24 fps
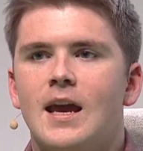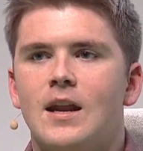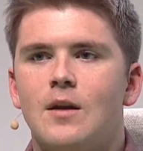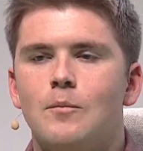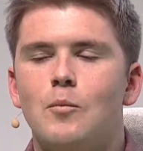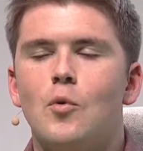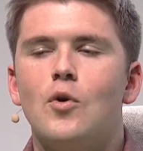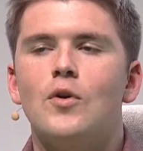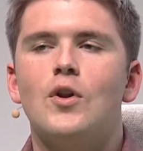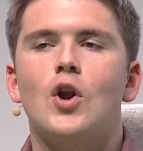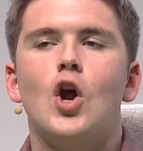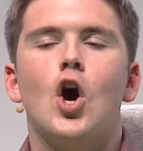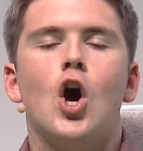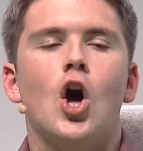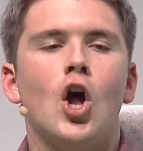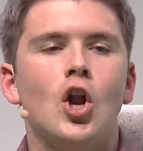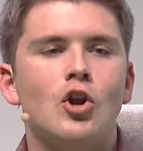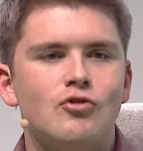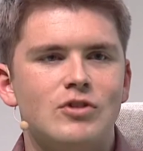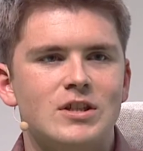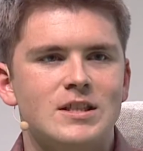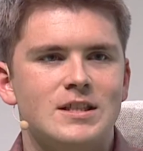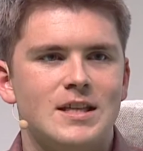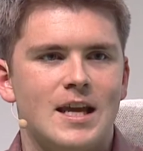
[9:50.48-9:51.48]
in more than
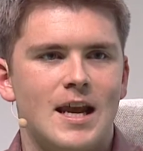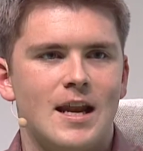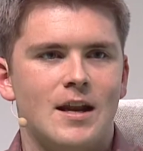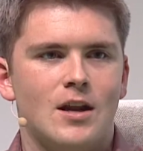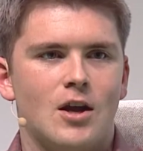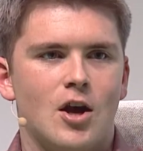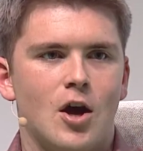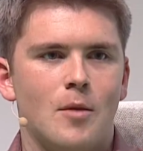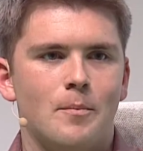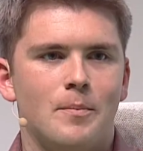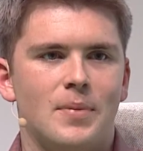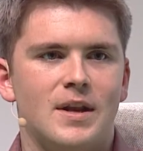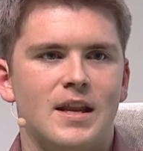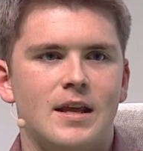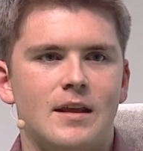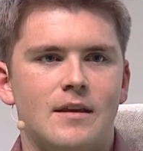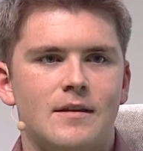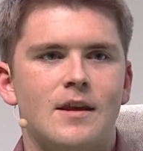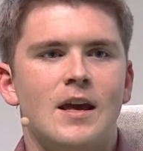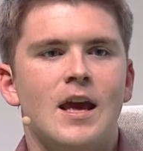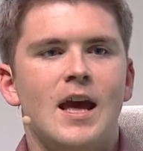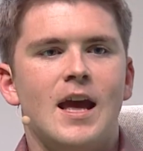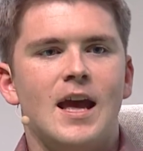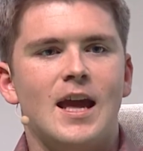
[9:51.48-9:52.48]
110
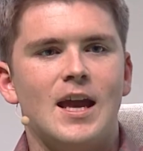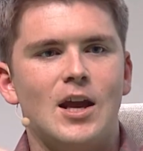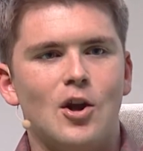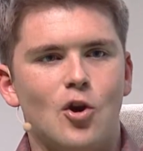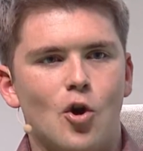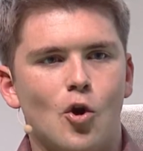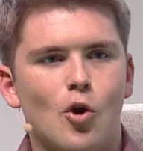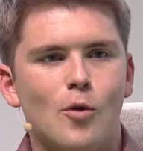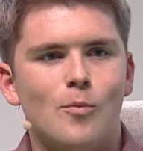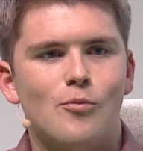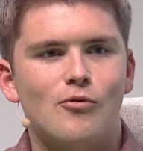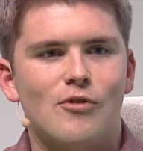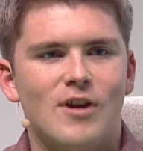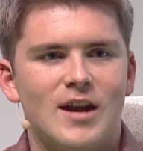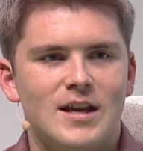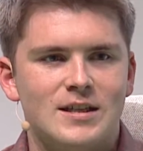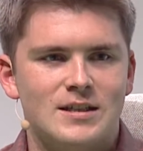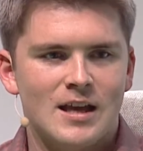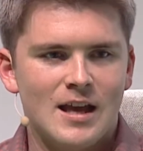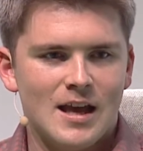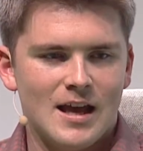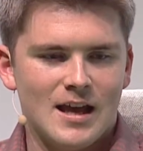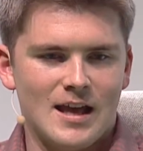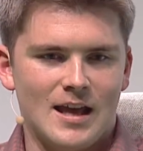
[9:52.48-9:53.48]
companies
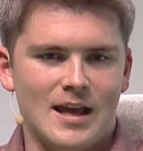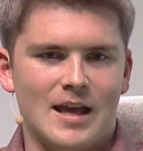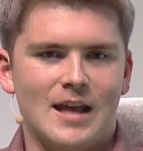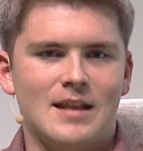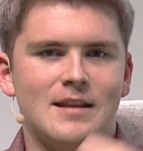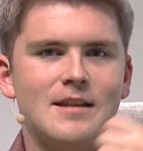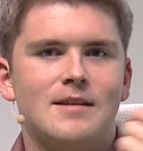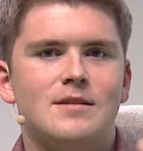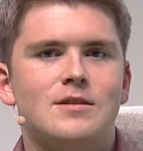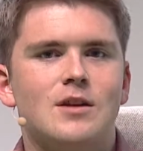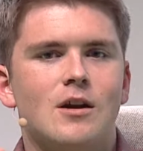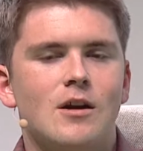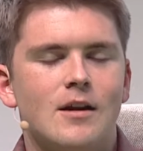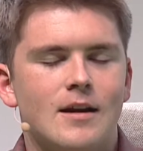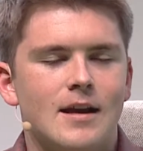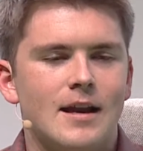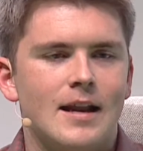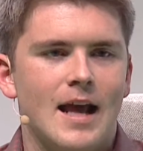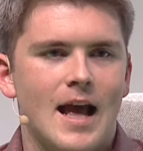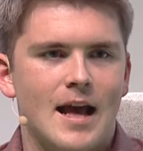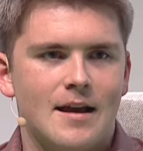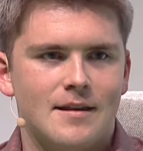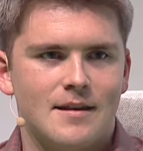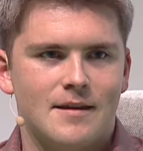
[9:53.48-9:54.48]
incorporate and start
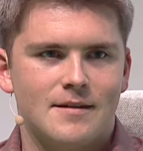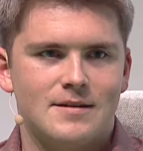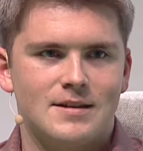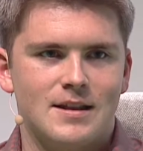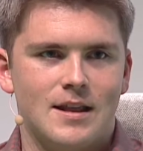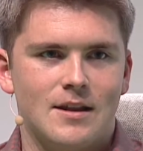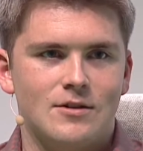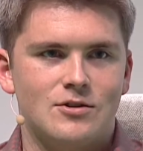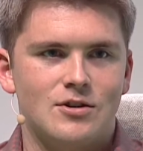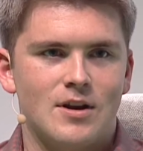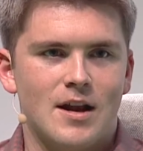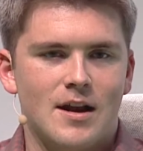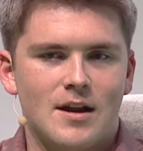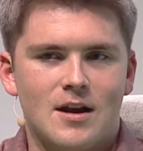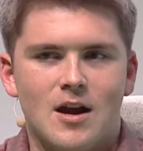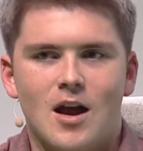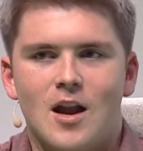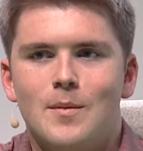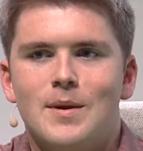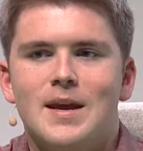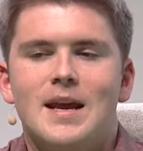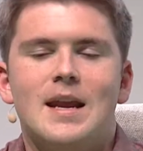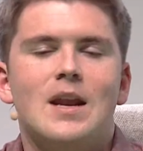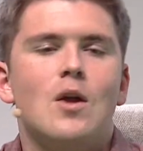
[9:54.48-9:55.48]
getting access to the internet
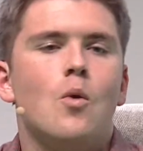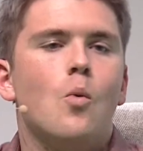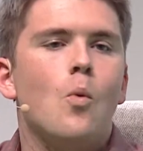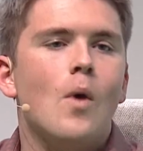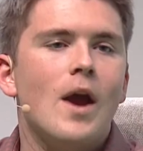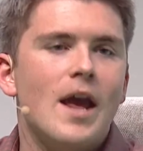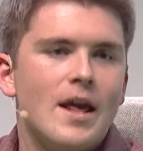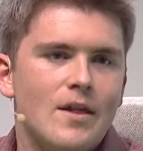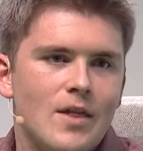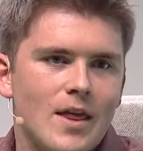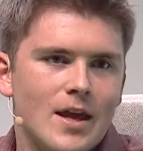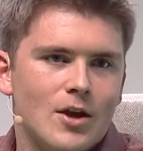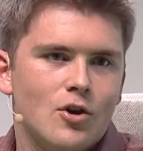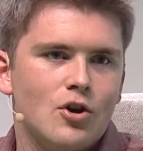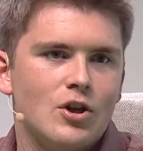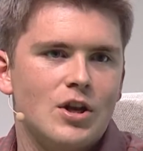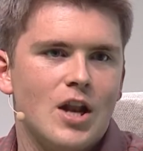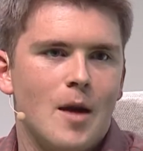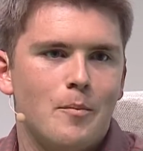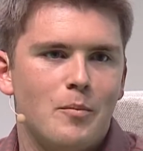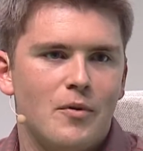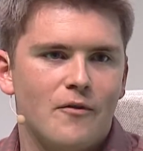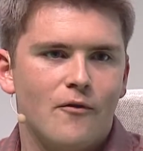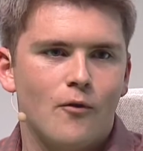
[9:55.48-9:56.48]
economy in a way they could
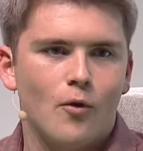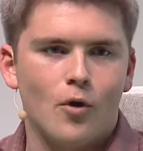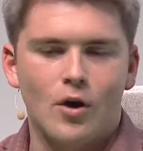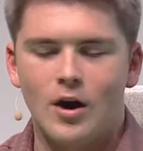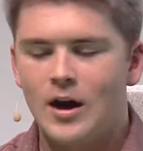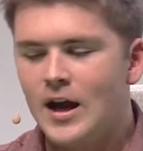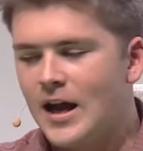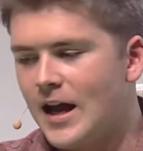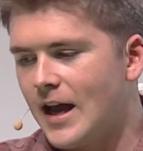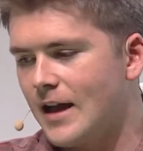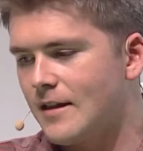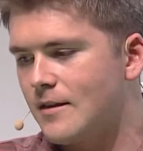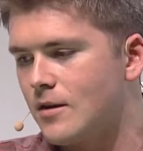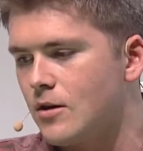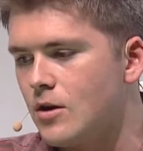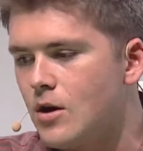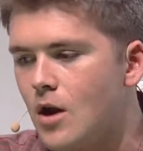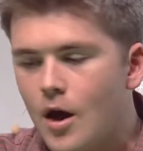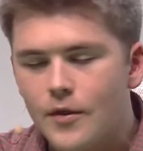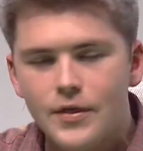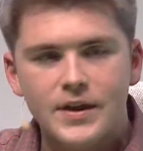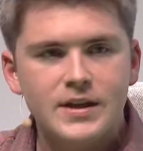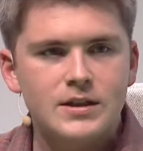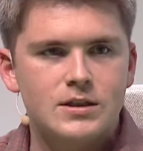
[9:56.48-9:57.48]
not before. It's
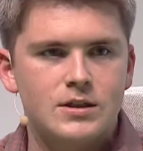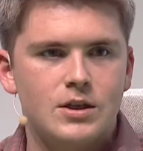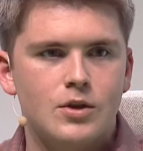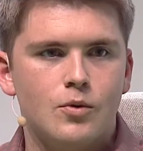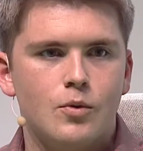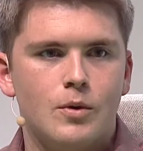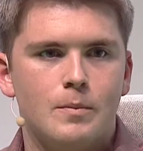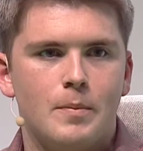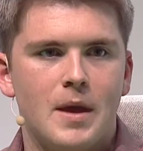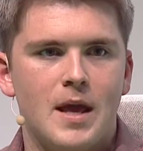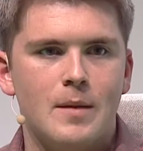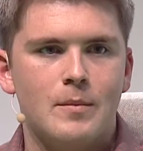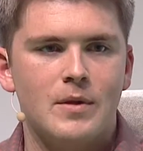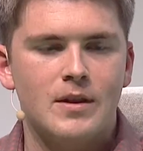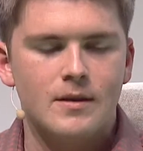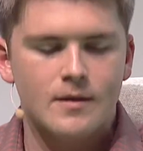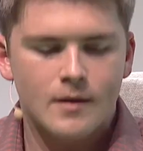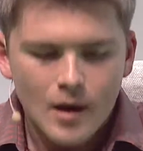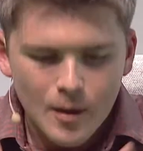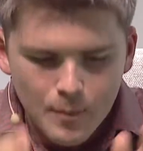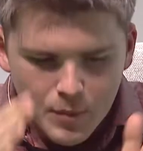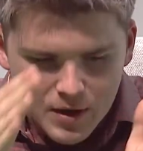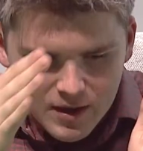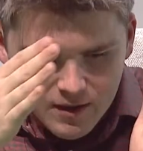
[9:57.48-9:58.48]
nothing to do with payments,
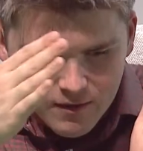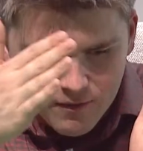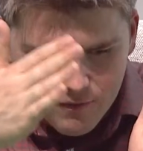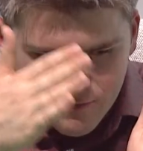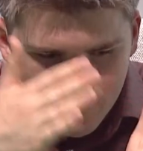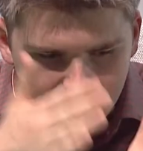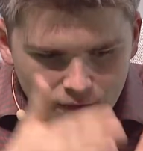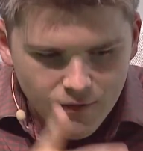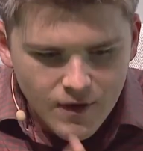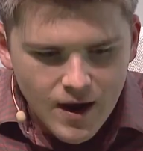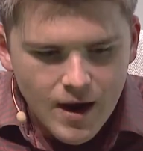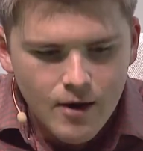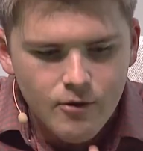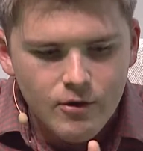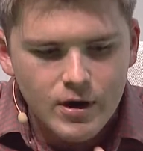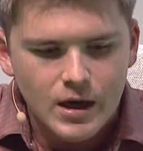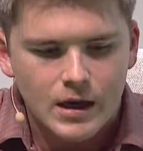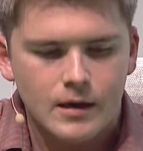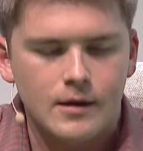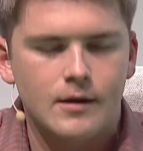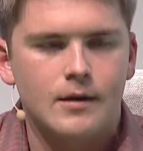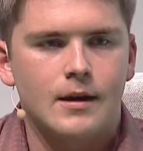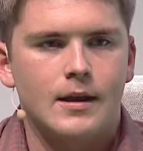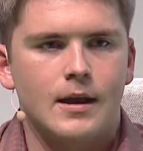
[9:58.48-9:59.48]
but it's very
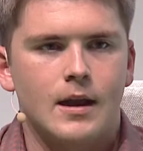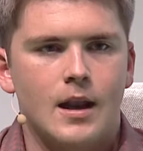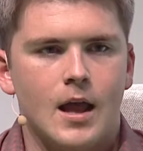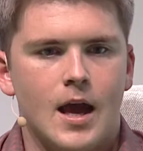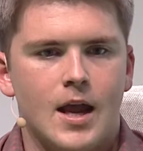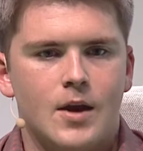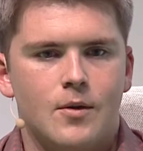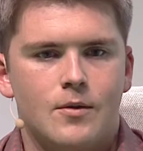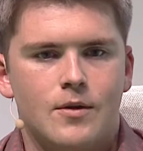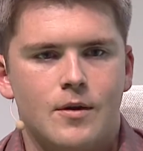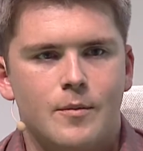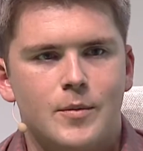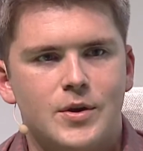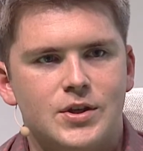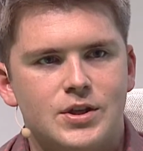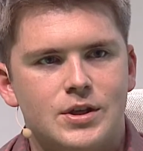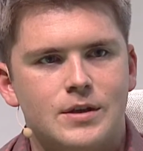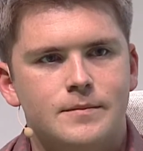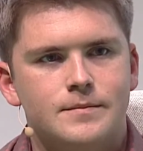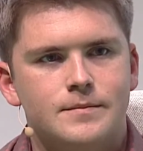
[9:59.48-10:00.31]
clearly aligned with our mission.